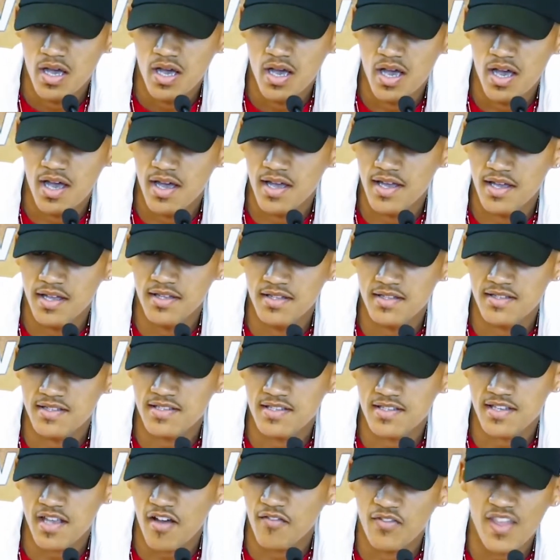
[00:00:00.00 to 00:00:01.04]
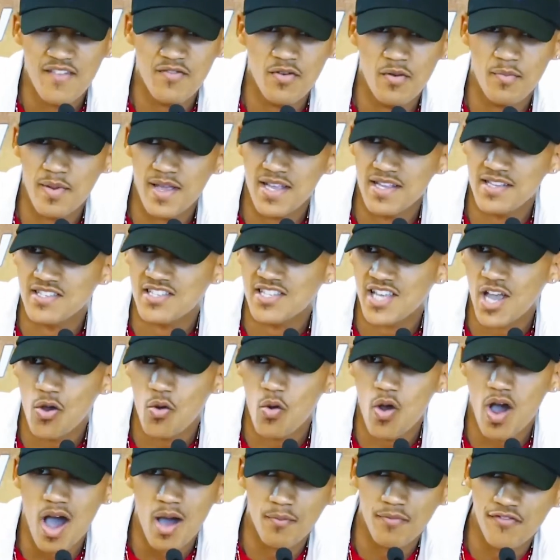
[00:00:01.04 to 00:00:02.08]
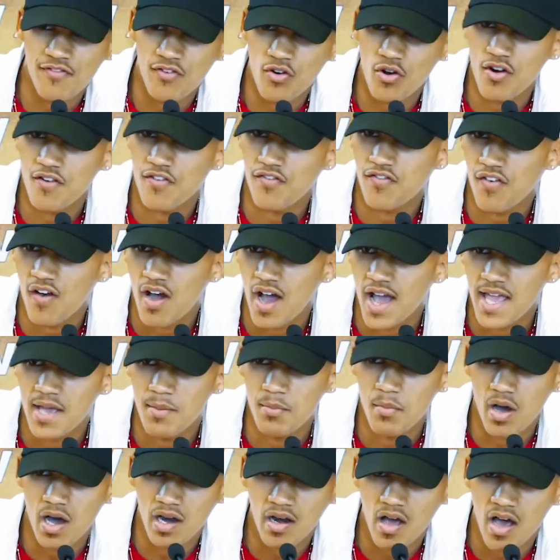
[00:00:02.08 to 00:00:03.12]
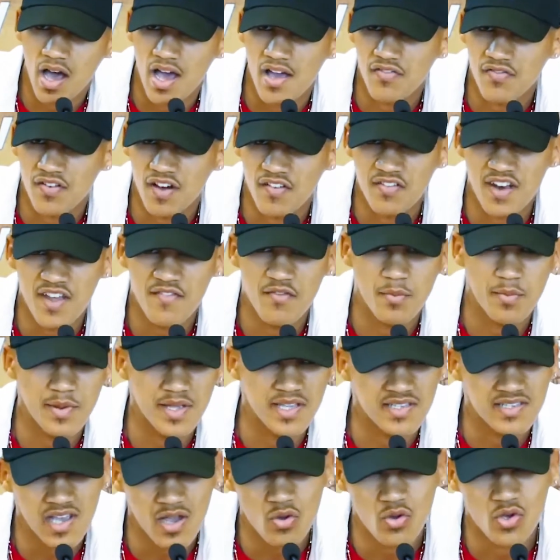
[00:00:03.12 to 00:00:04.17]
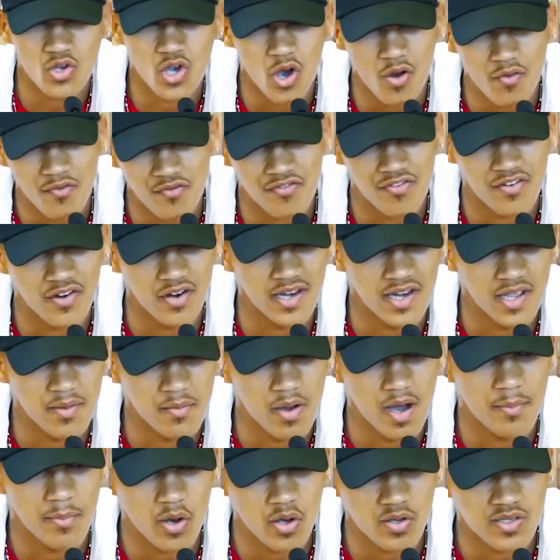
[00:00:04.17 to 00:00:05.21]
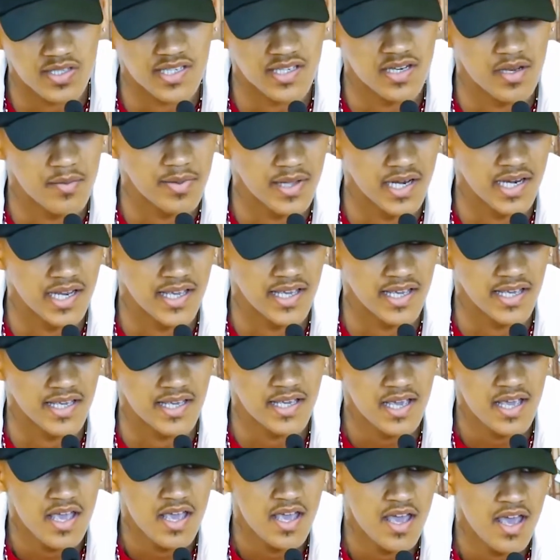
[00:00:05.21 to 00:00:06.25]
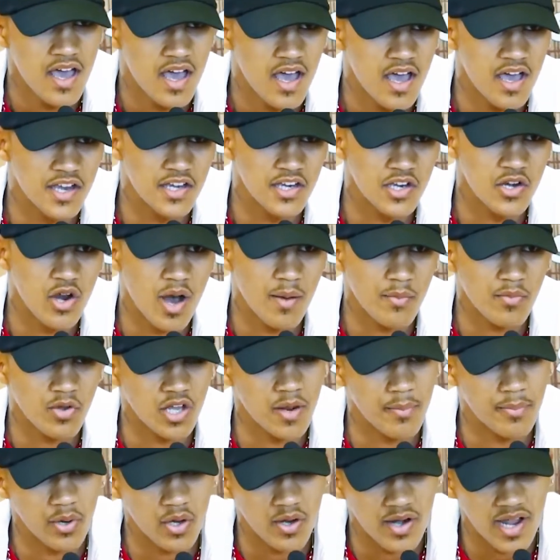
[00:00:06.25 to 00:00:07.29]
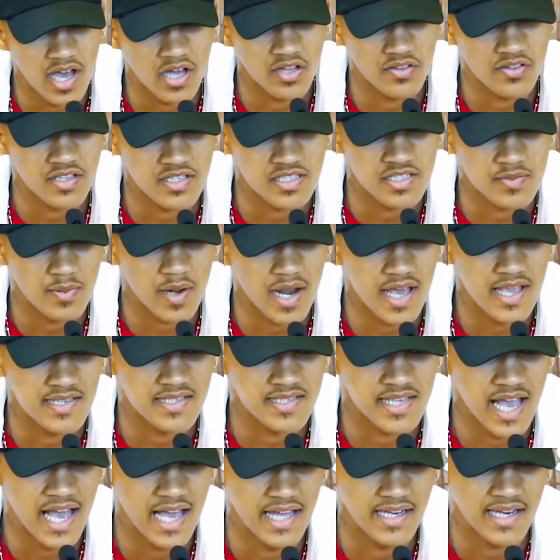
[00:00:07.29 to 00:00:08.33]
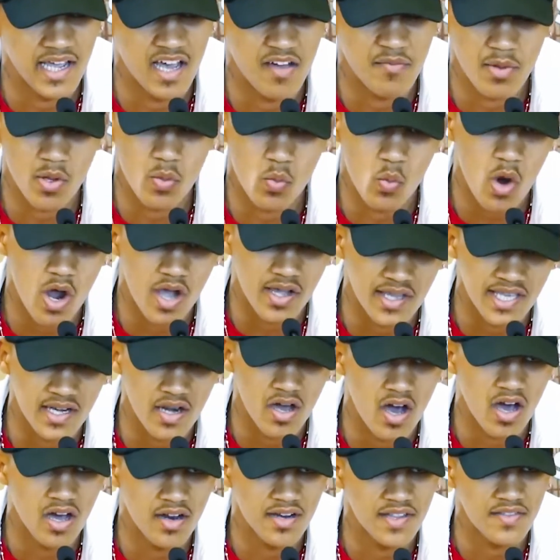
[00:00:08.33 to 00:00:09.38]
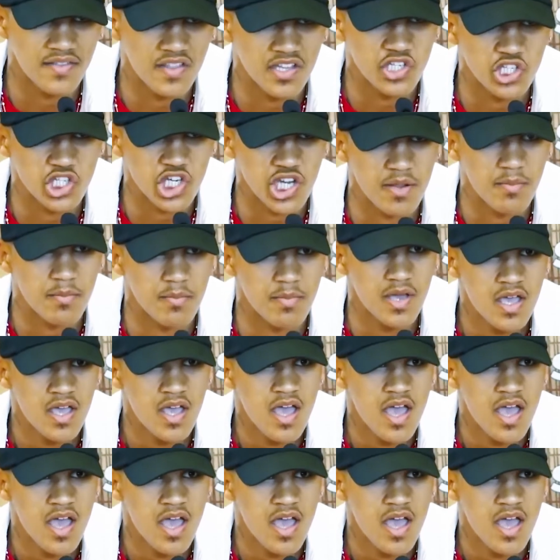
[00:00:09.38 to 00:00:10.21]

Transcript: And I've never been so up for a fight in my life. I've never been so confident in my boxing ability. And, you know, I'm going to put out on display Saturday. I've been working hard in the gym.